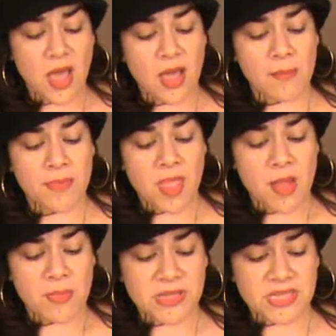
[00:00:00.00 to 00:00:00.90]
Um,
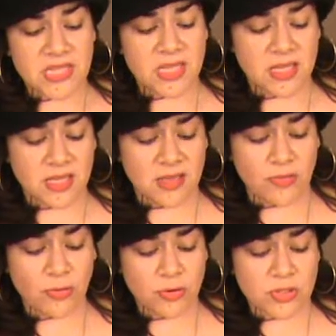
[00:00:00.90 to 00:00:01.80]
but the
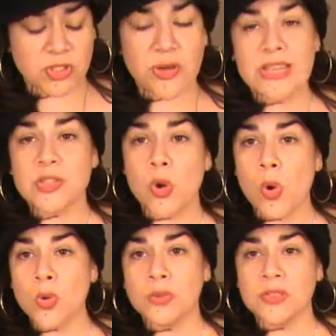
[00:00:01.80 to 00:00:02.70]
first grand
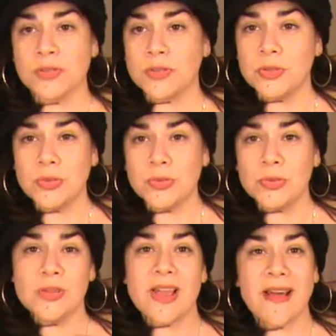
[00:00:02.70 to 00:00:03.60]
total doo -doo
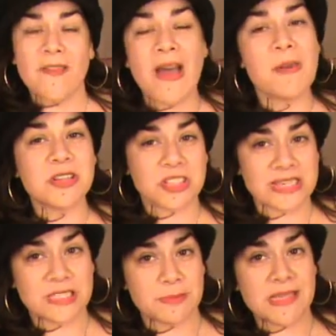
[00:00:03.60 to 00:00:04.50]
-doo, of how much
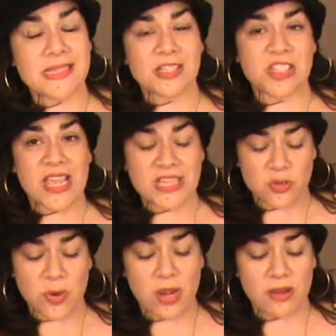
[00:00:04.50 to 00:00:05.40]
I spent
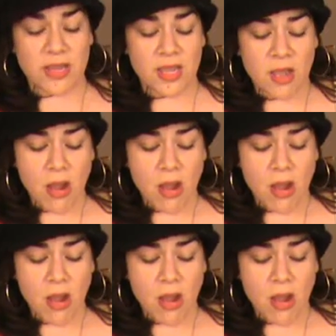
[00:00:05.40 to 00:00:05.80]
January